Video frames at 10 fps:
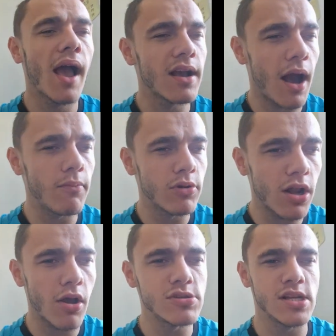come
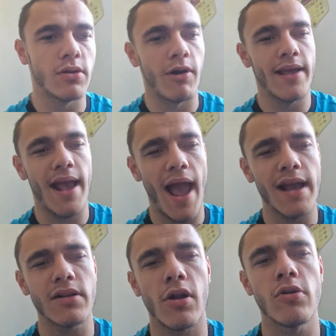close in the week
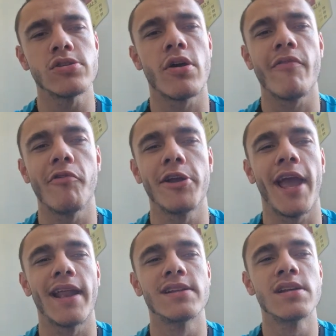and close last
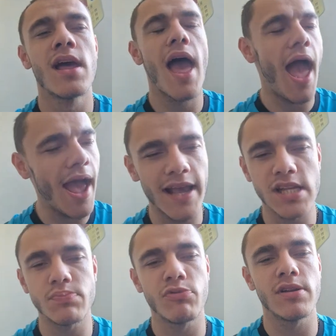weekend
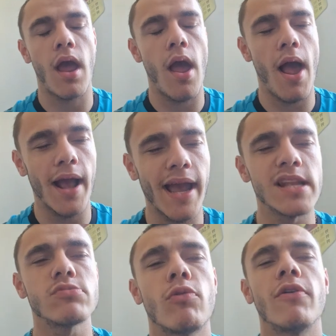
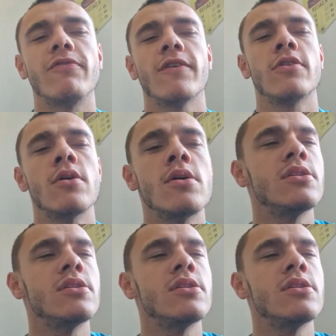against Watford.